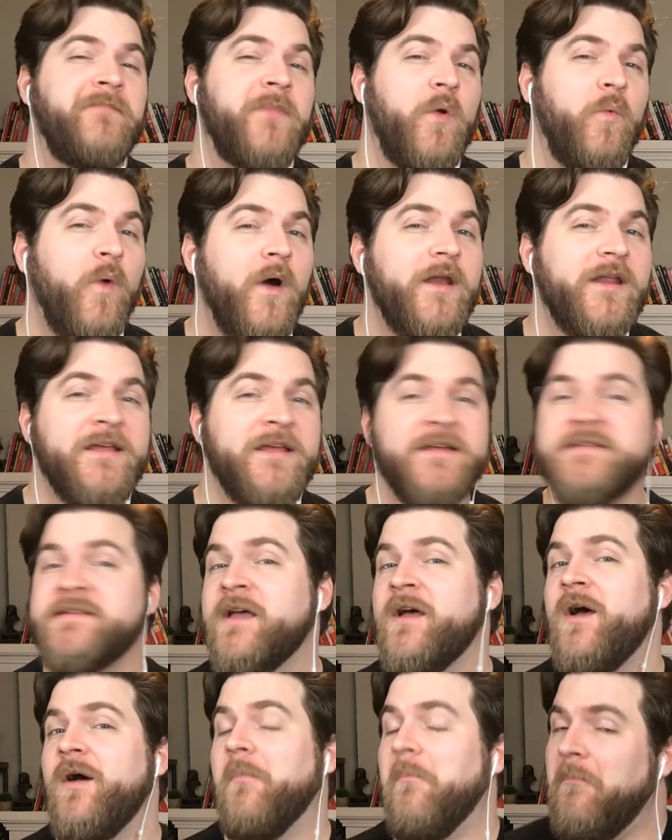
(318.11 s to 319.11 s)
what is
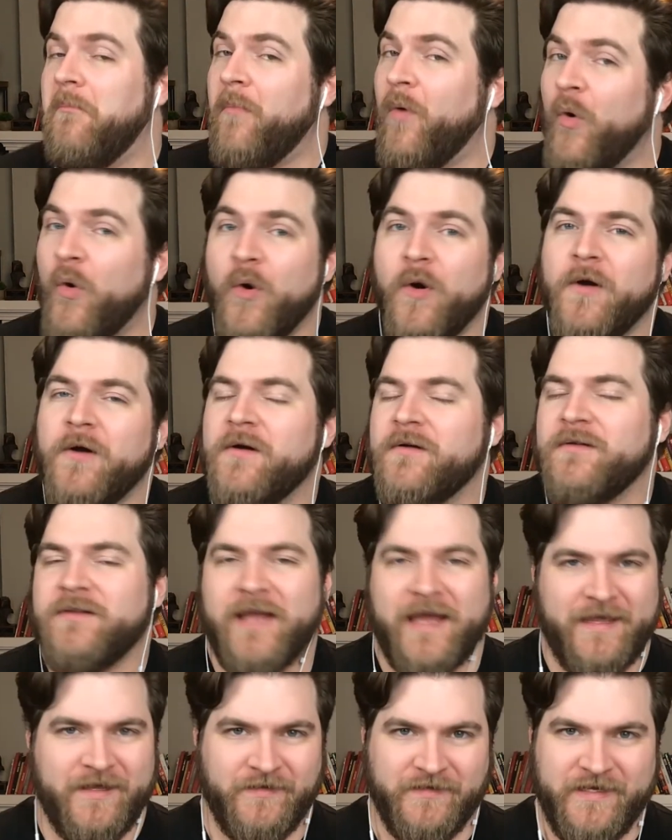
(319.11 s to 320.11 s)
more
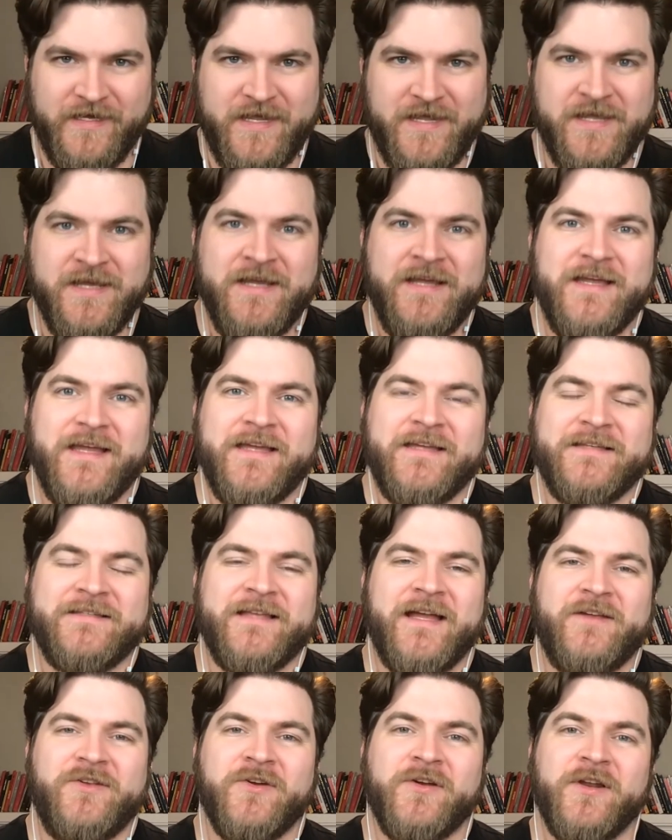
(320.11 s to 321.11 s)
likely is
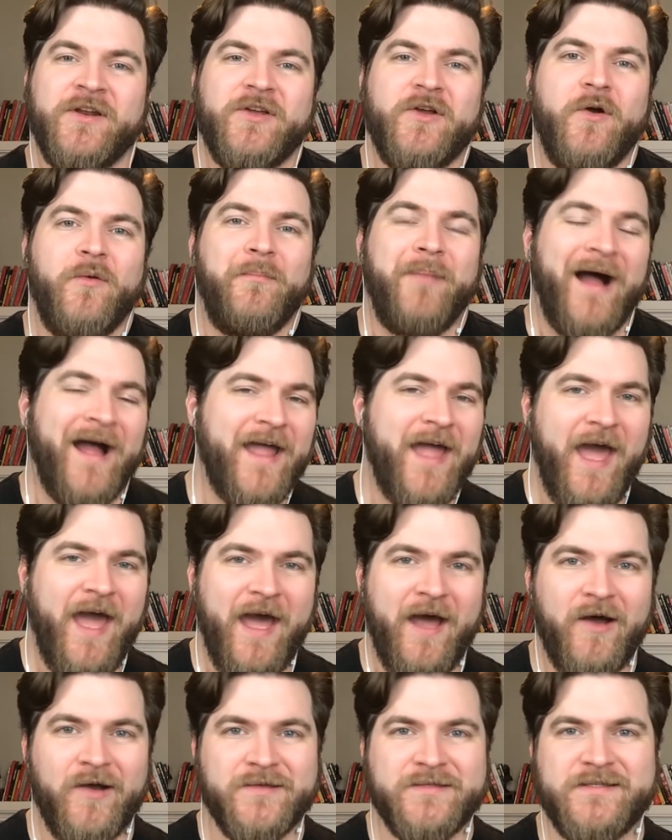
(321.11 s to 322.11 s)
that you're going to go buy a
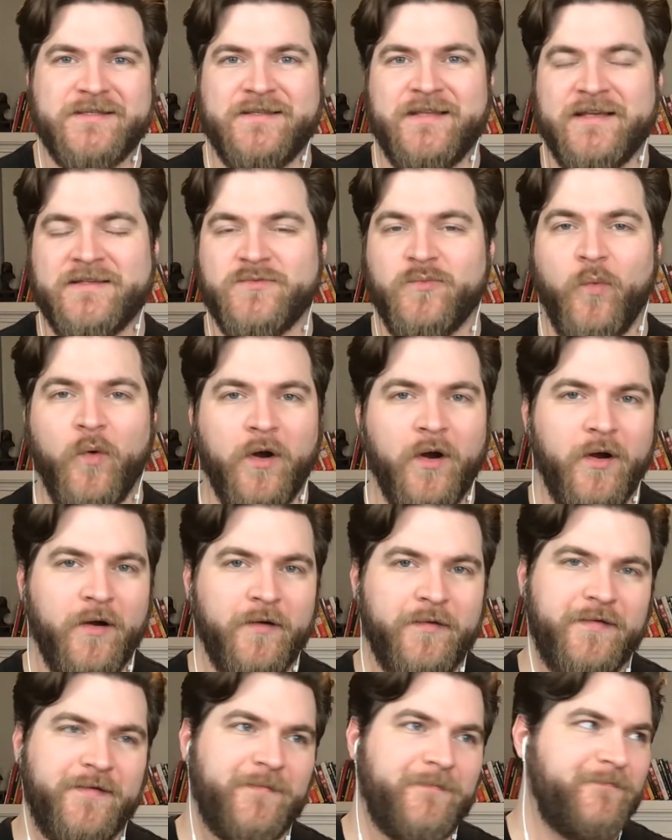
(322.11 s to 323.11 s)
house that's
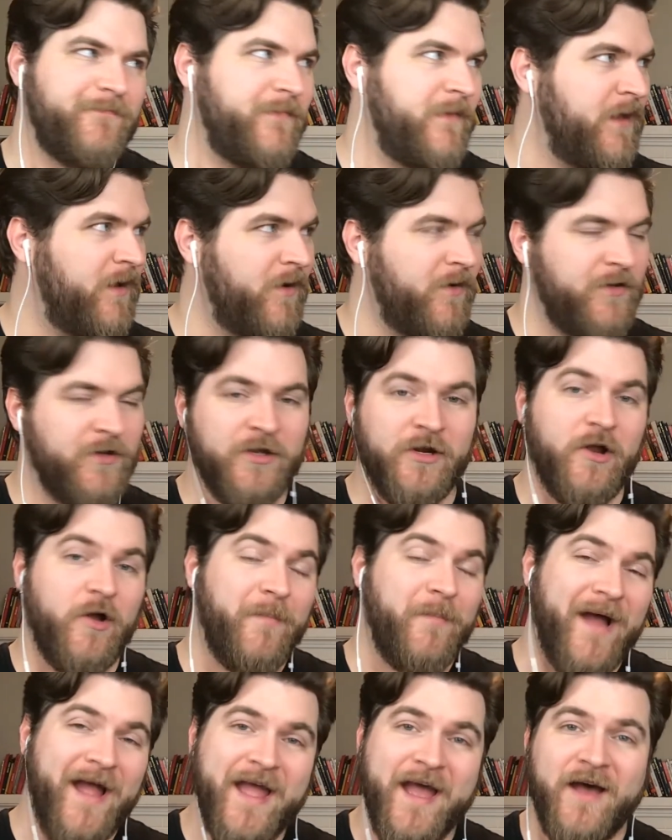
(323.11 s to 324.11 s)
worth, you know, you're going to go
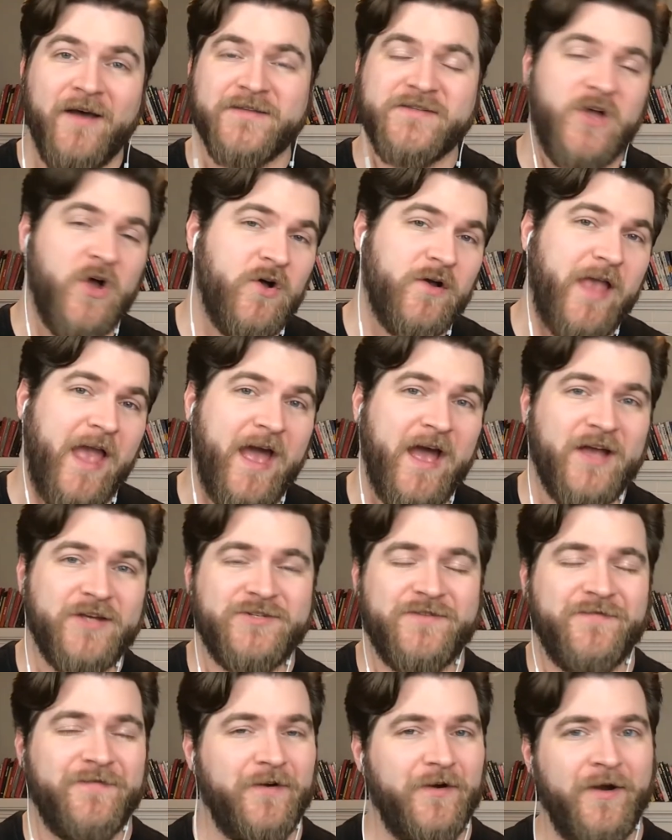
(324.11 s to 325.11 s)
buy a house all
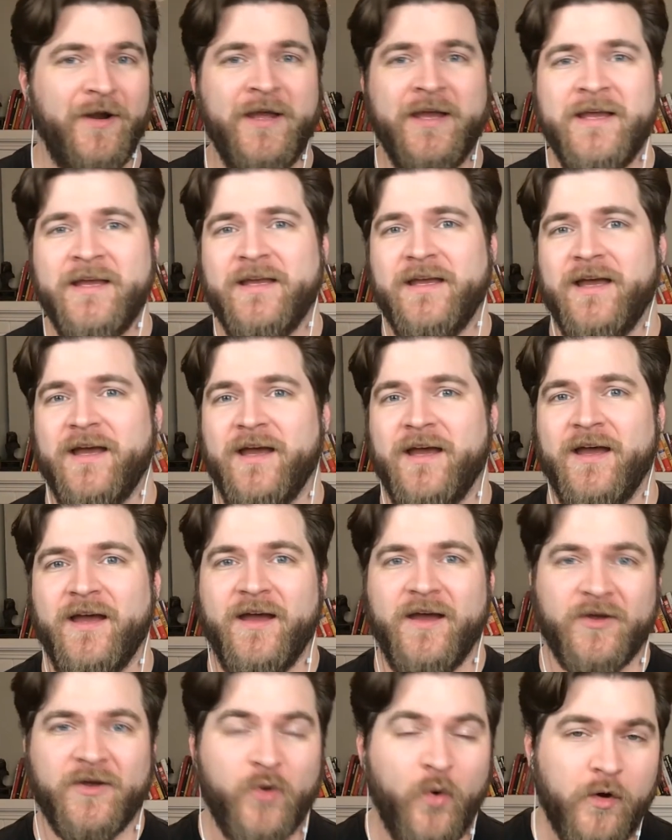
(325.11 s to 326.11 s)
cash for
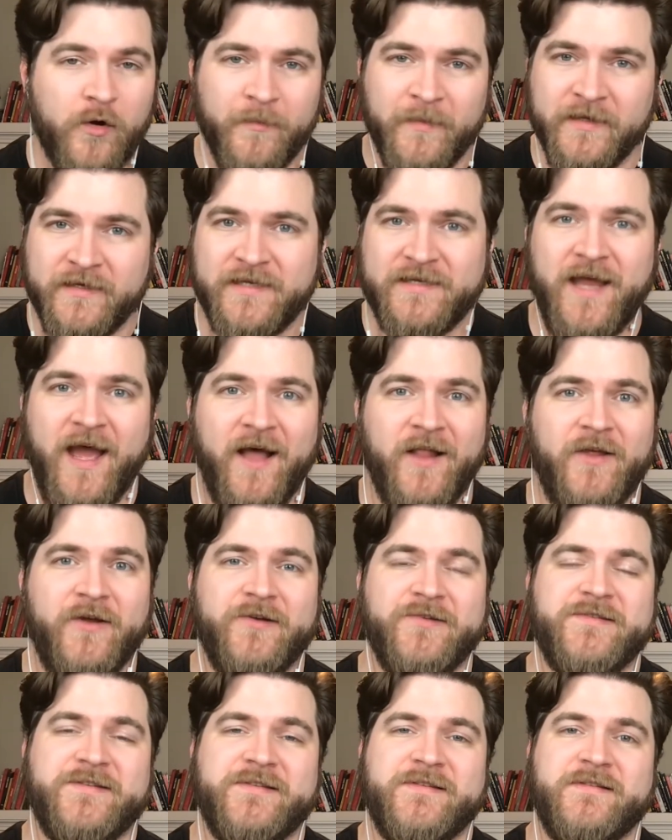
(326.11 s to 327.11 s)
uh, a quarter million
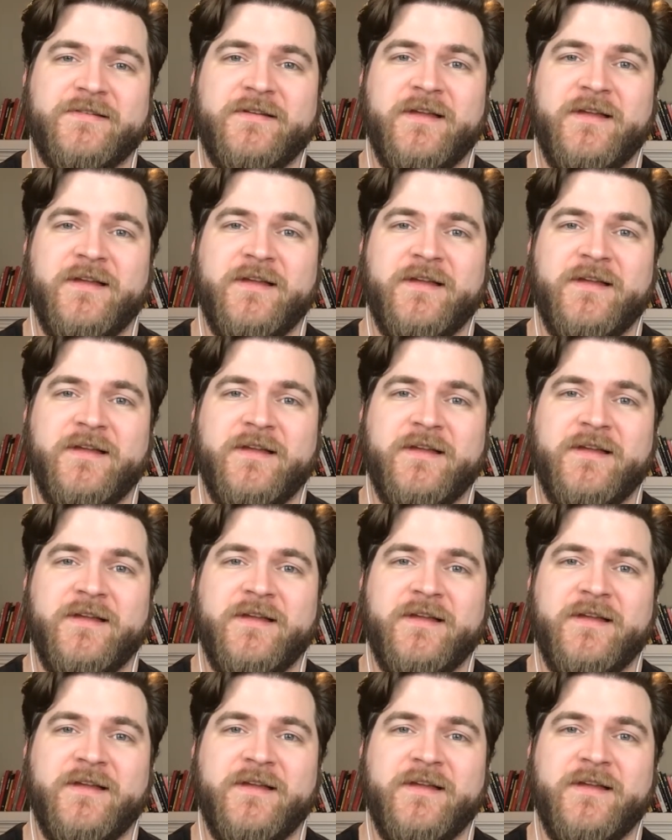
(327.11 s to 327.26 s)
dollars.